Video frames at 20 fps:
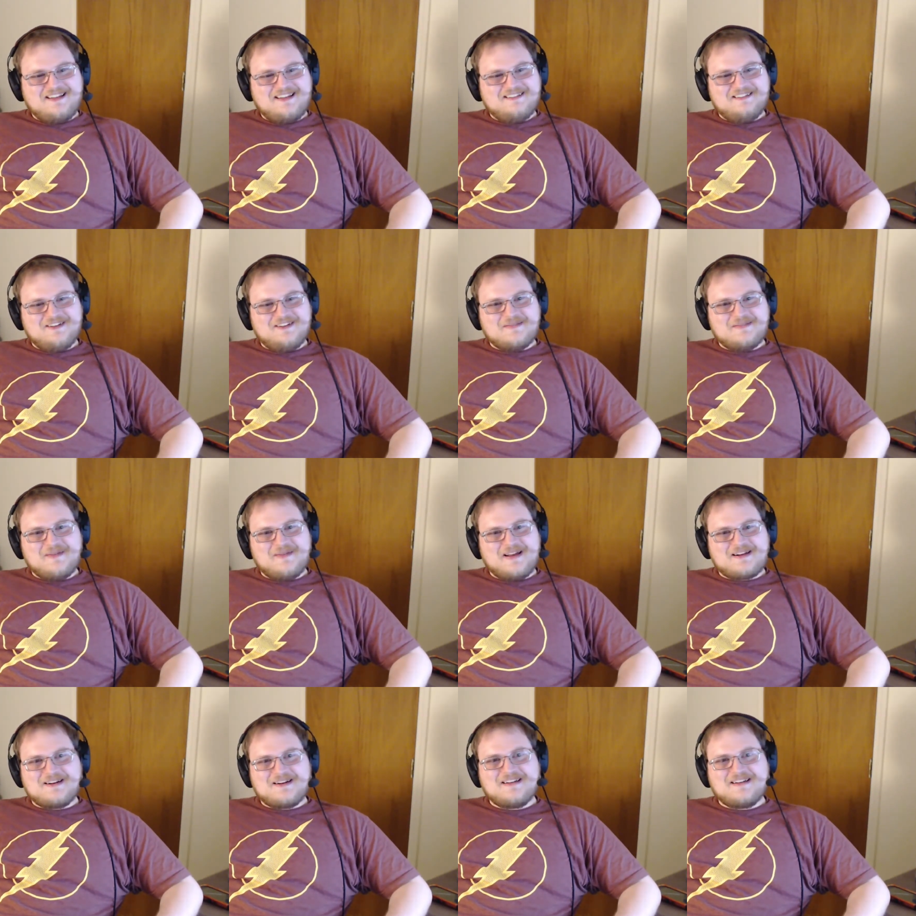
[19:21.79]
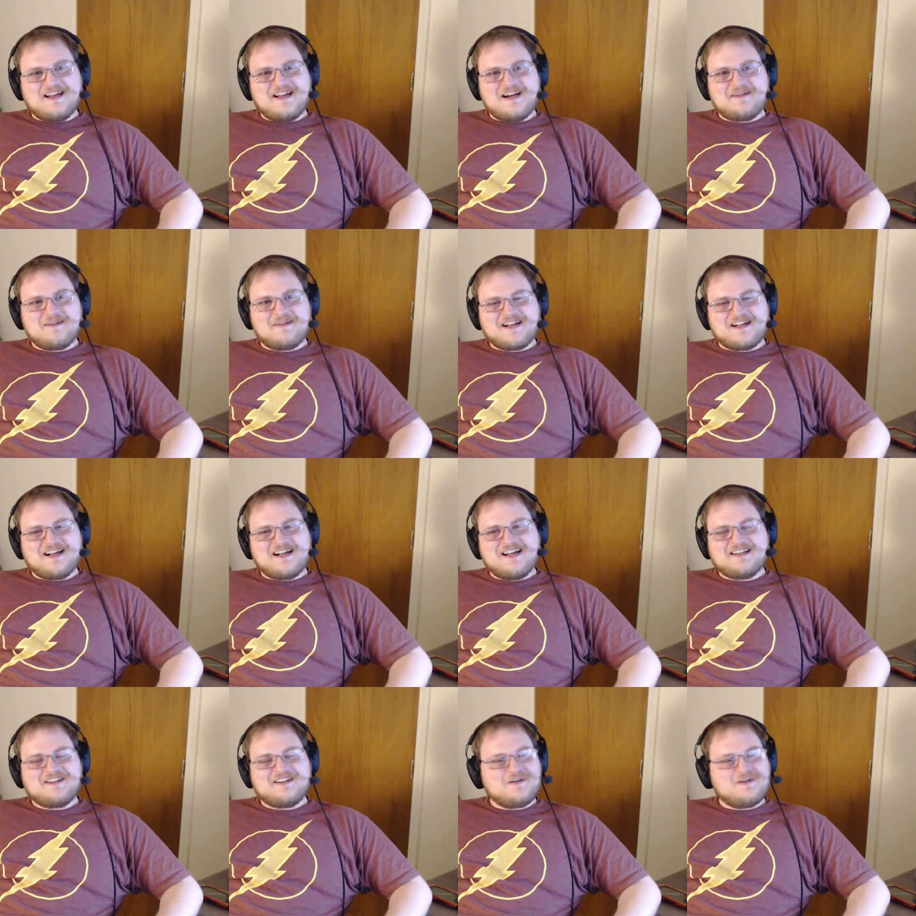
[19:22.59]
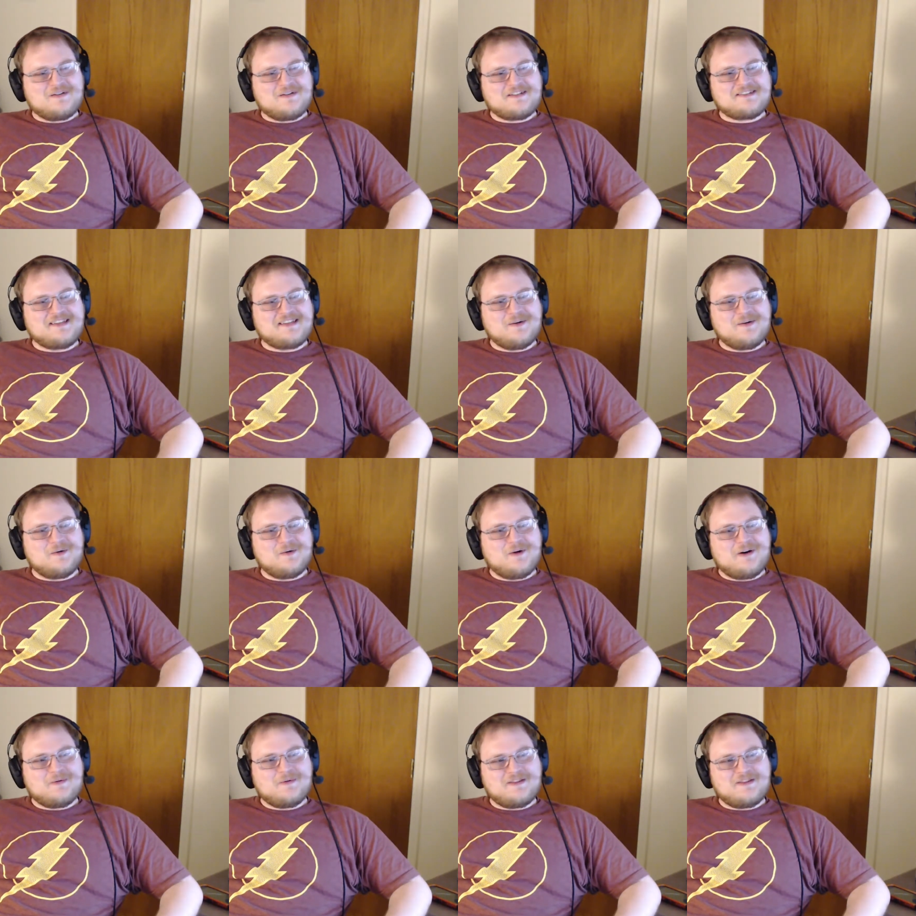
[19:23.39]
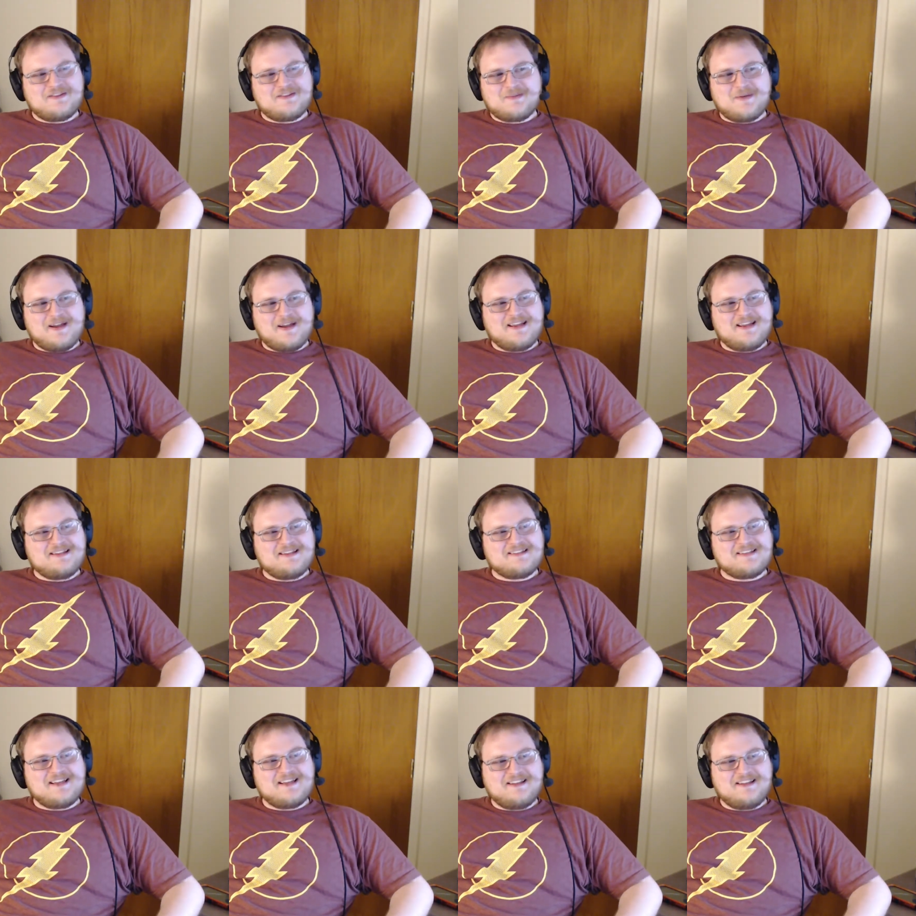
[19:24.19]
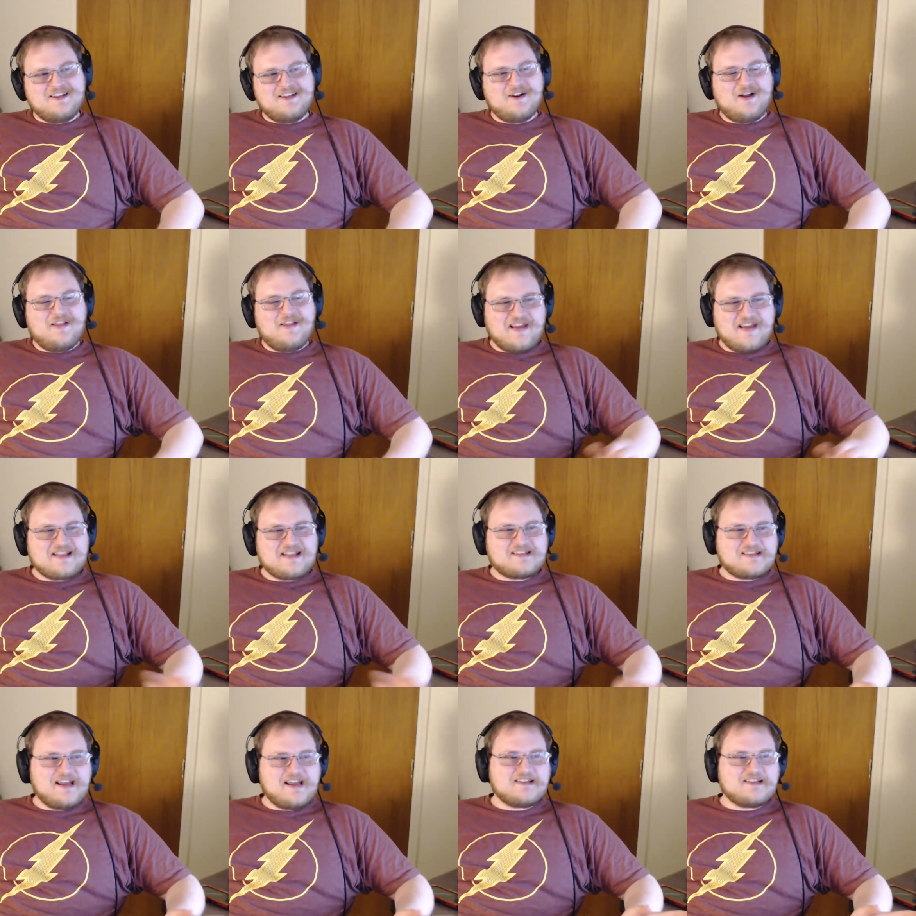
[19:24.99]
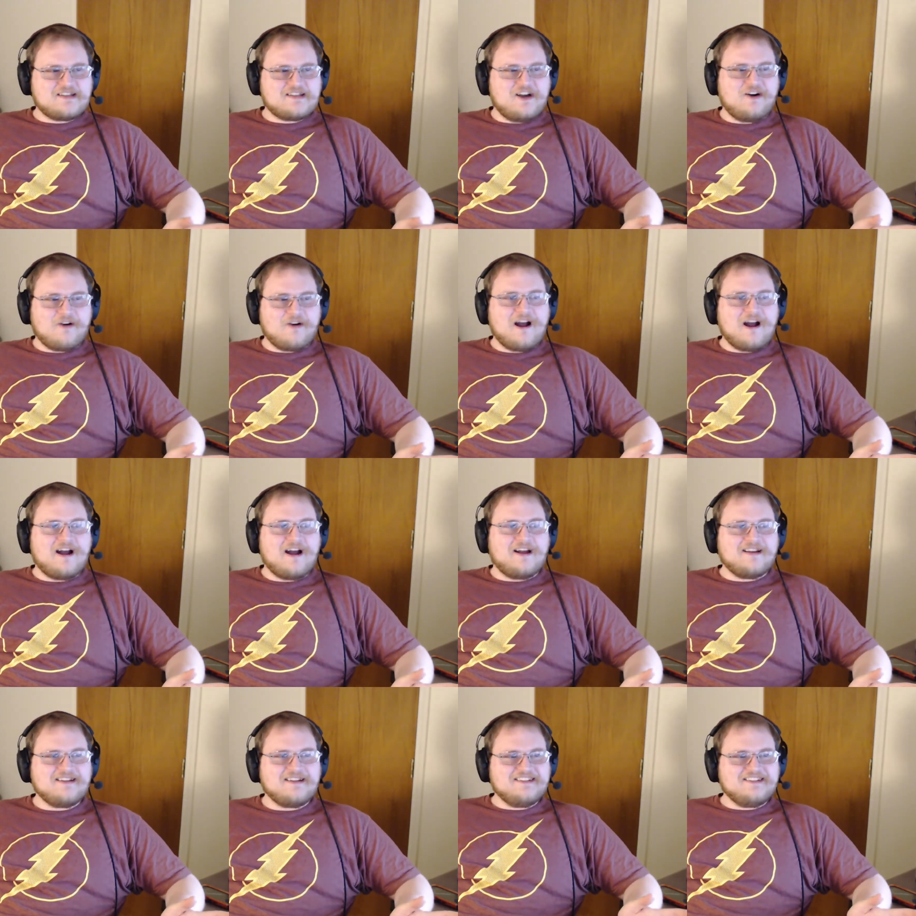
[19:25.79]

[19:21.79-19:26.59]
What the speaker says: Looking back on it now, I'm like, I don't understand what went through my head saying, that sounds all right.